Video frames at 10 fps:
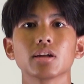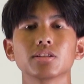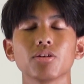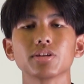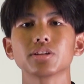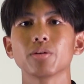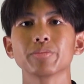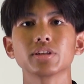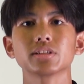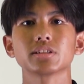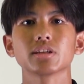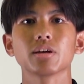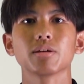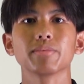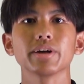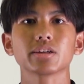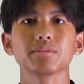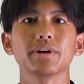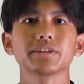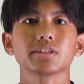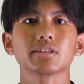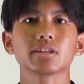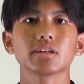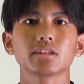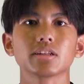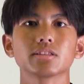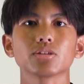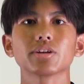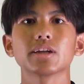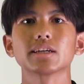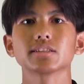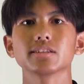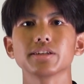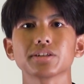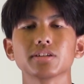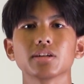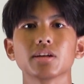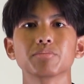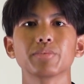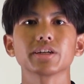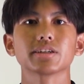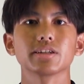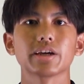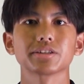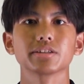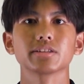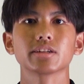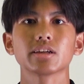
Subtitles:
not in dominance, but in compassion, not in isolation, but in connection.